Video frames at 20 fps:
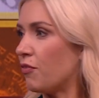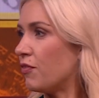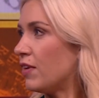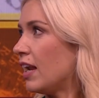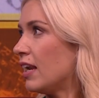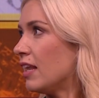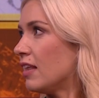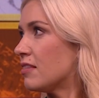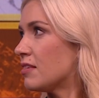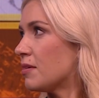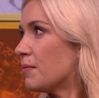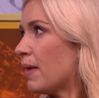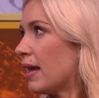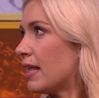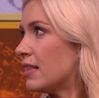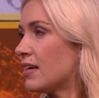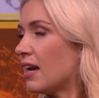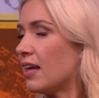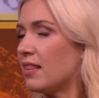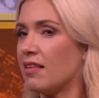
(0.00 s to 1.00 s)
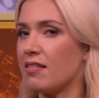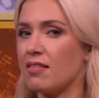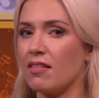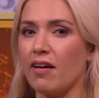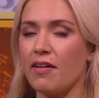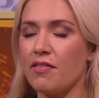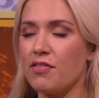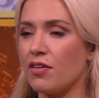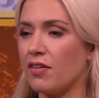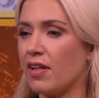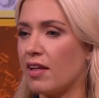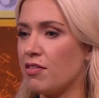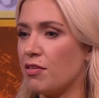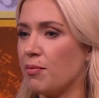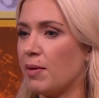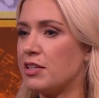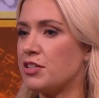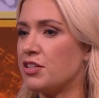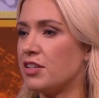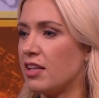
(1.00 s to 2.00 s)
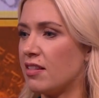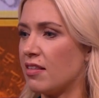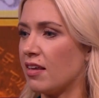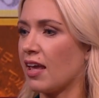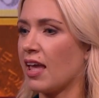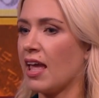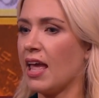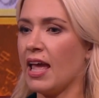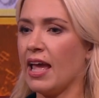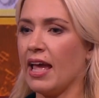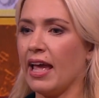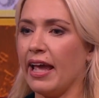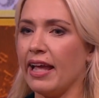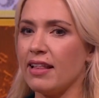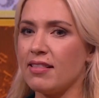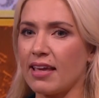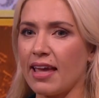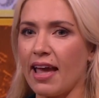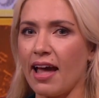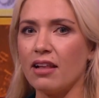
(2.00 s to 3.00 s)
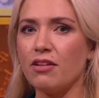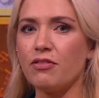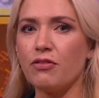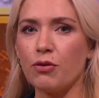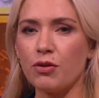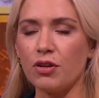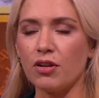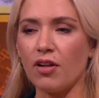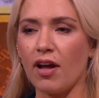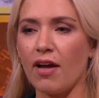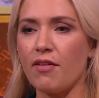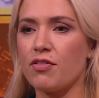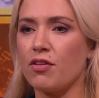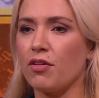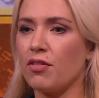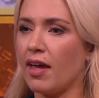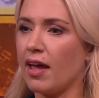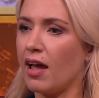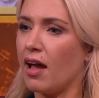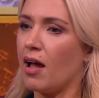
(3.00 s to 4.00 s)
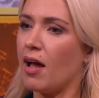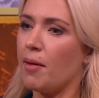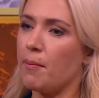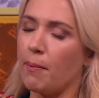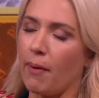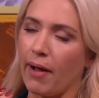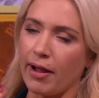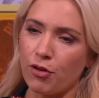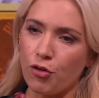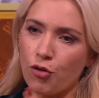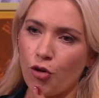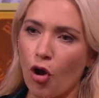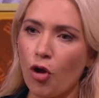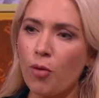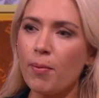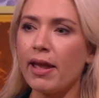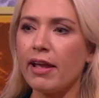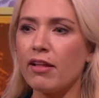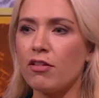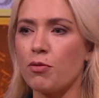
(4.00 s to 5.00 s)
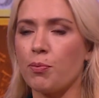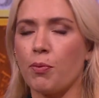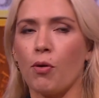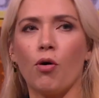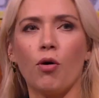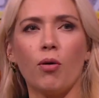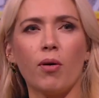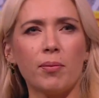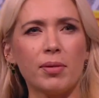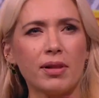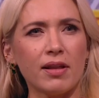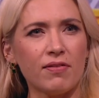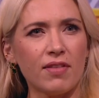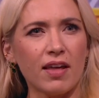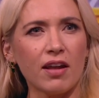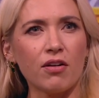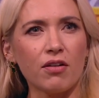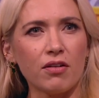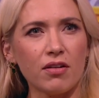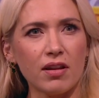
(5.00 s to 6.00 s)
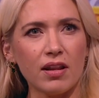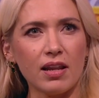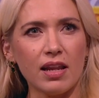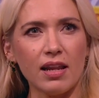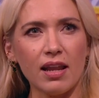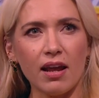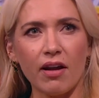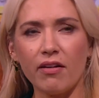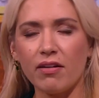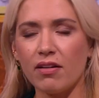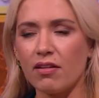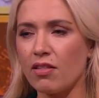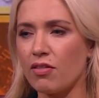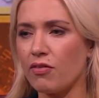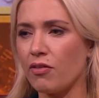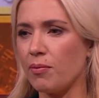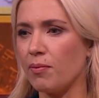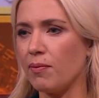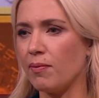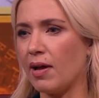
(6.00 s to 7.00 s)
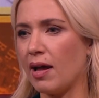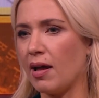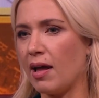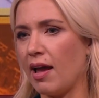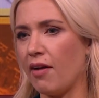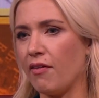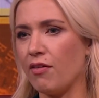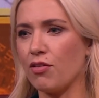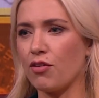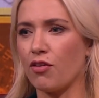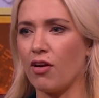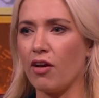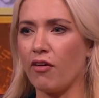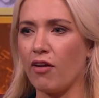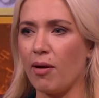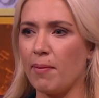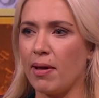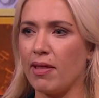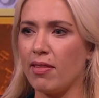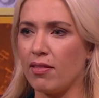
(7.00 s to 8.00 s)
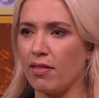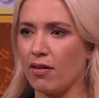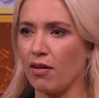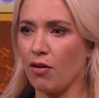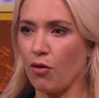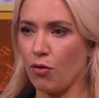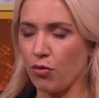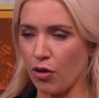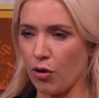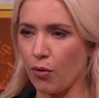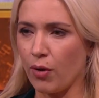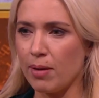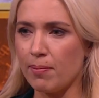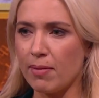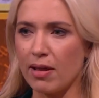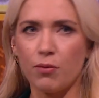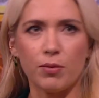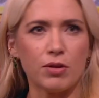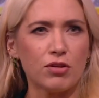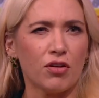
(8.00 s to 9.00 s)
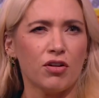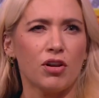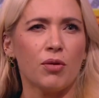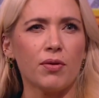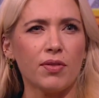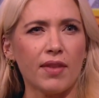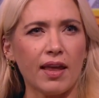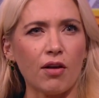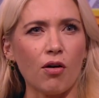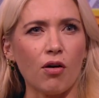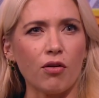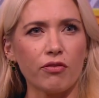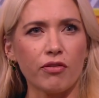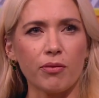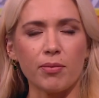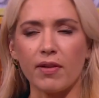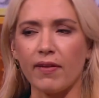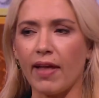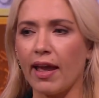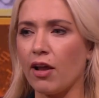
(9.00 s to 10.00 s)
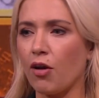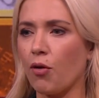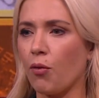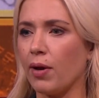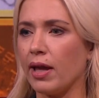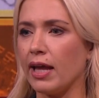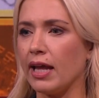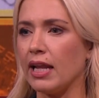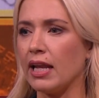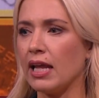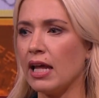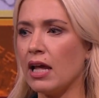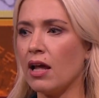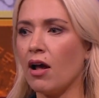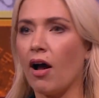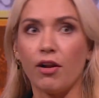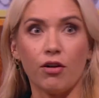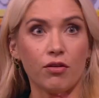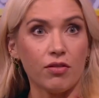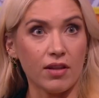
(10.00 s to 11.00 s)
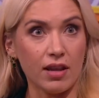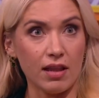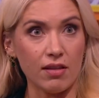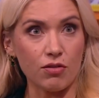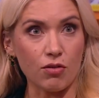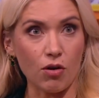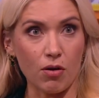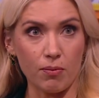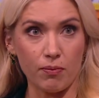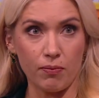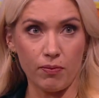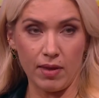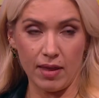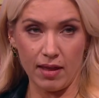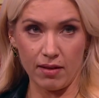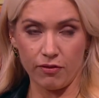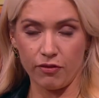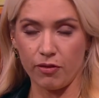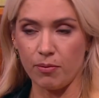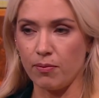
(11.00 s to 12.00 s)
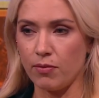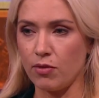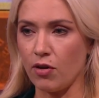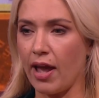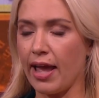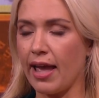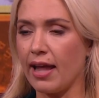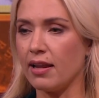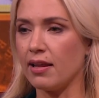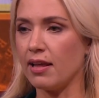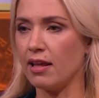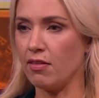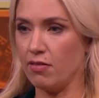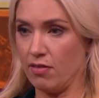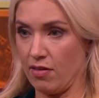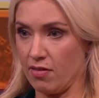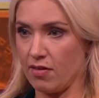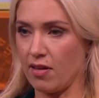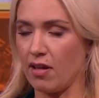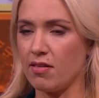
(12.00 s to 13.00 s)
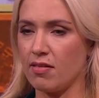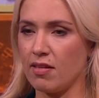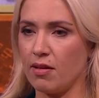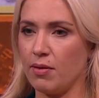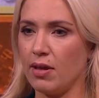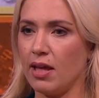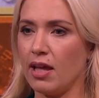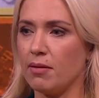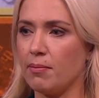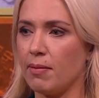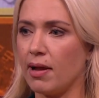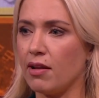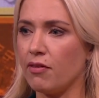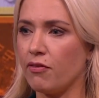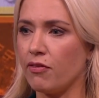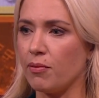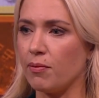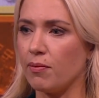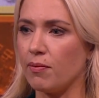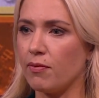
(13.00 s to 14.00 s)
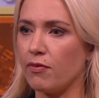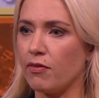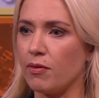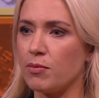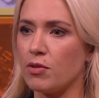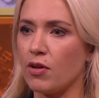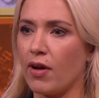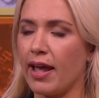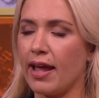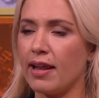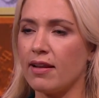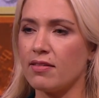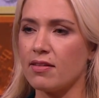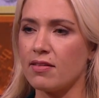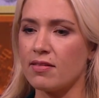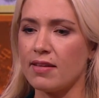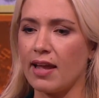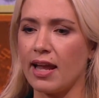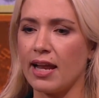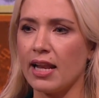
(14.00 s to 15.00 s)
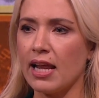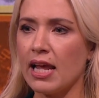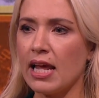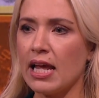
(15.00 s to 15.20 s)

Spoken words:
needing to maintain this lifestyle. As you mentioned, it's a California lifestyle. They are by no means poor. I believe they got an inheritance from Harry's great-grandmother, the Queen Mother. We don't know what they got from the late Queen. I know that he had from Diana. He's discussed how he had money from Diana's estate.